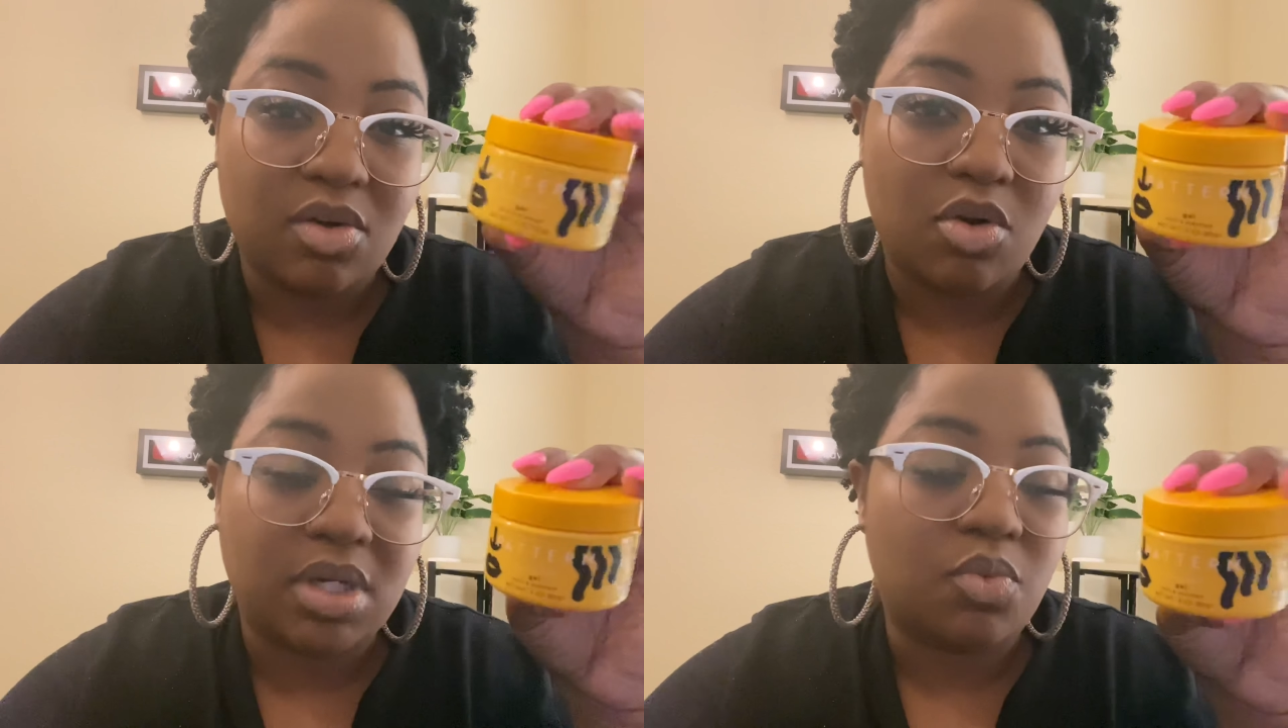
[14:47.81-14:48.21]

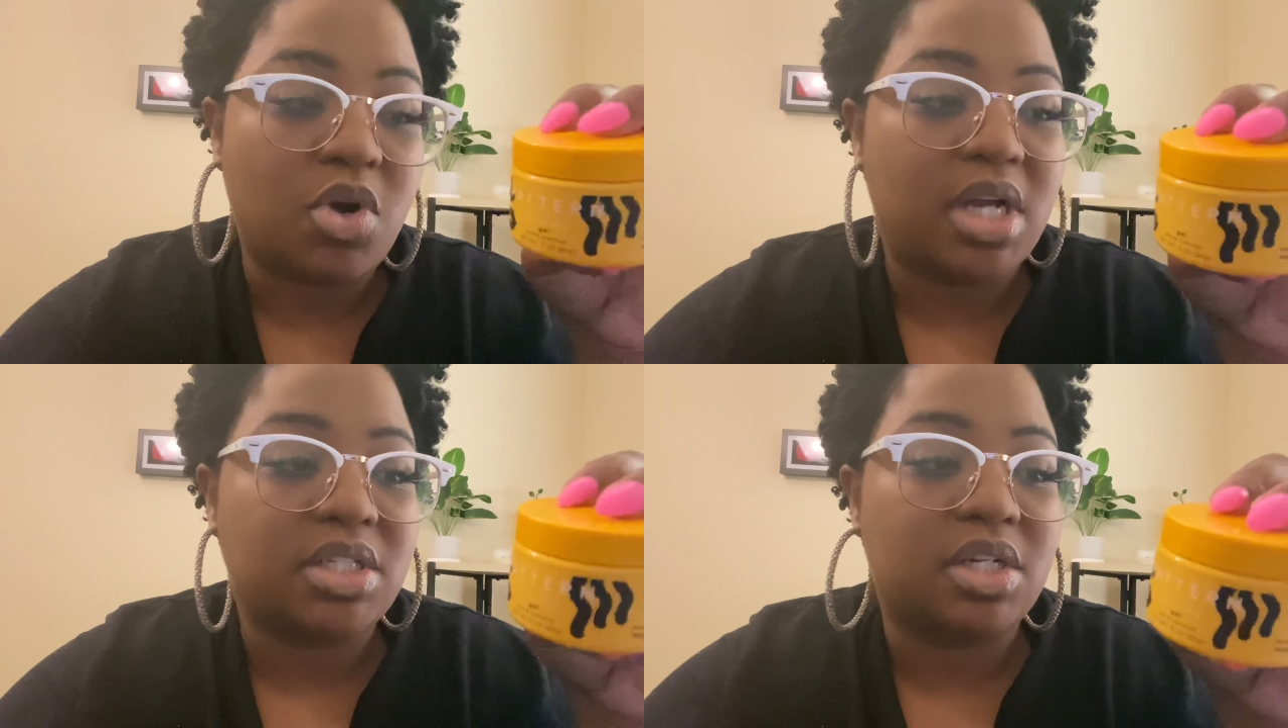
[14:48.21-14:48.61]
on a
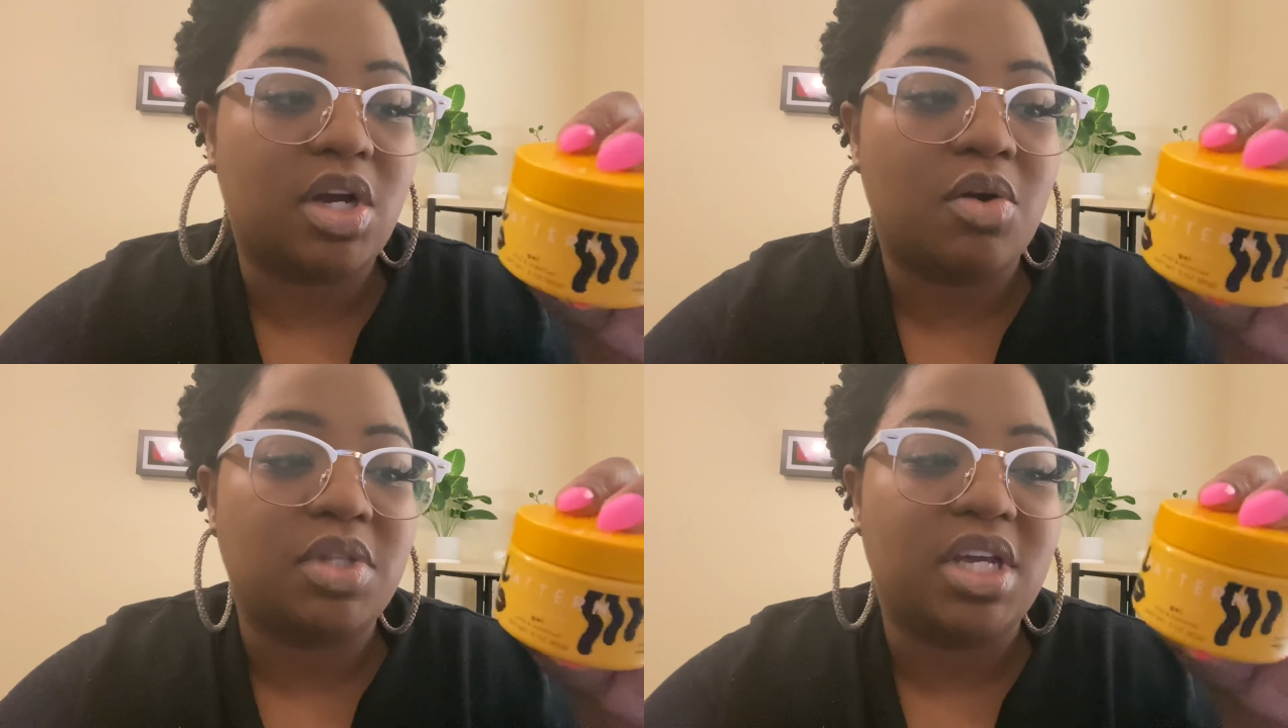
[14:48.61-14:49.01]
wash and
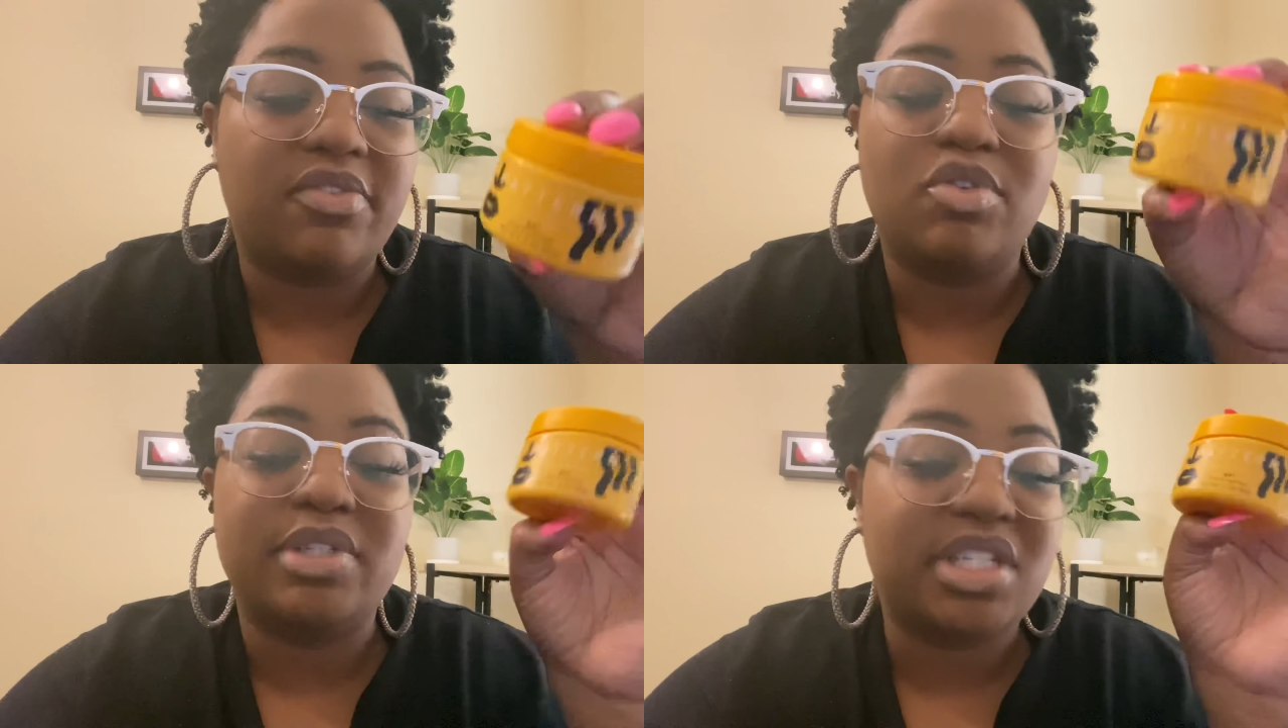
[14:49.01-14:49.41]
go that
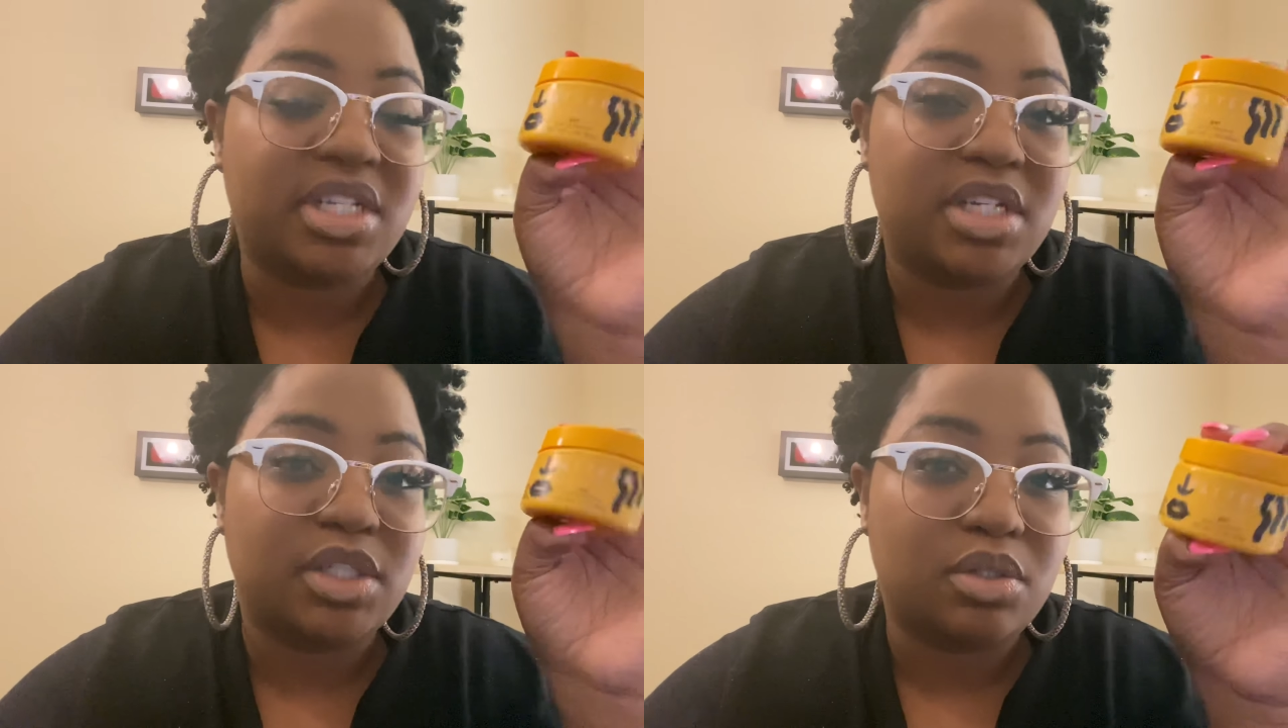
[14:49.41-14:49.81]
if you just
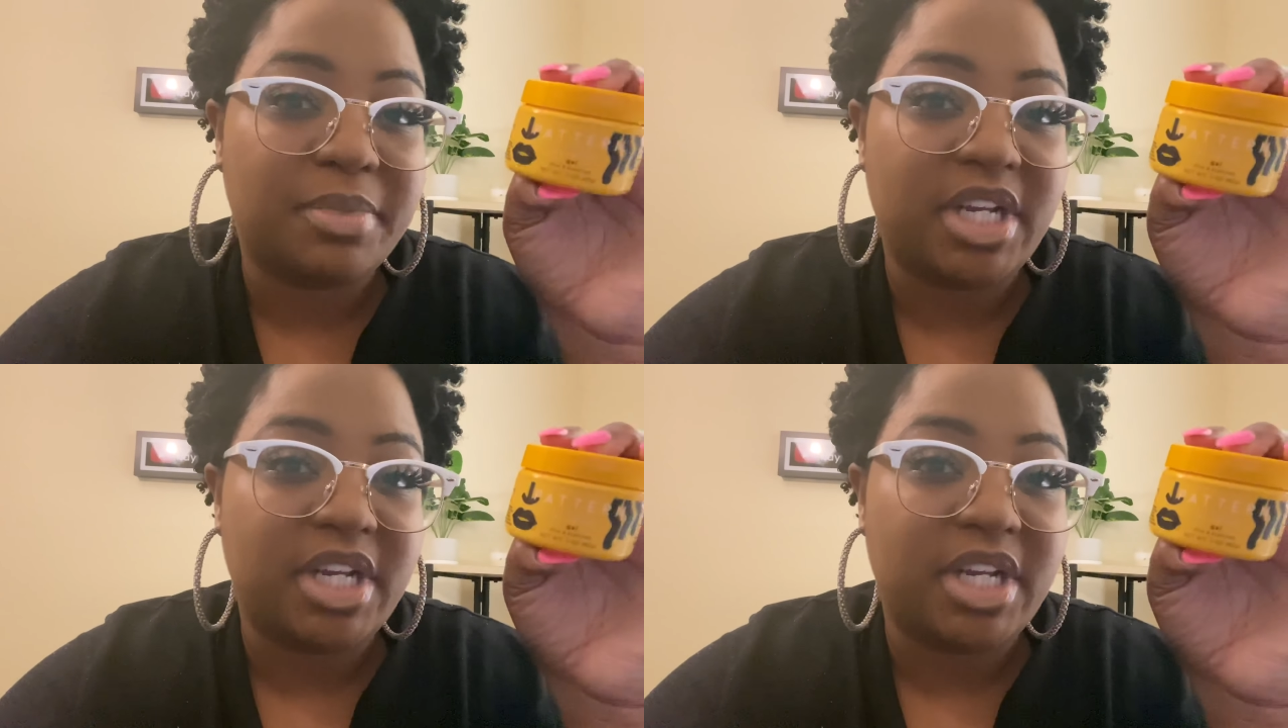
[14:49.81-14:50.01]
need a little bit